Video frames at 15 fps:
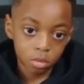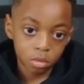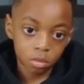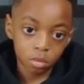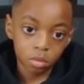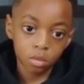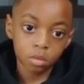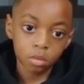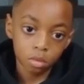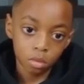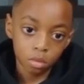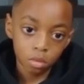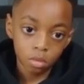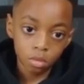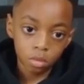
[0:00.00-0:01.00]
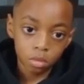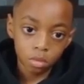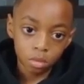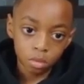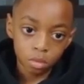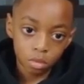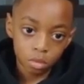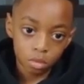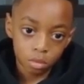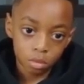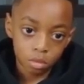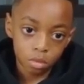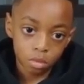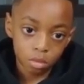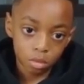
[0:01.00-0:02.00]

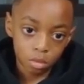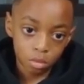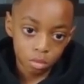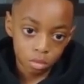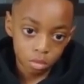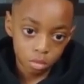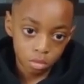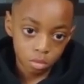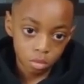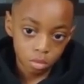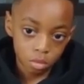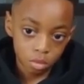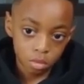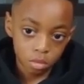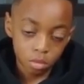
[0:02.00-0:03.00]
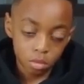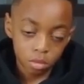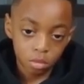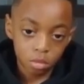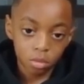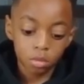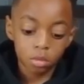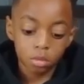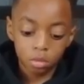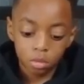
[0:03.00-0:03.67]
(not speaking)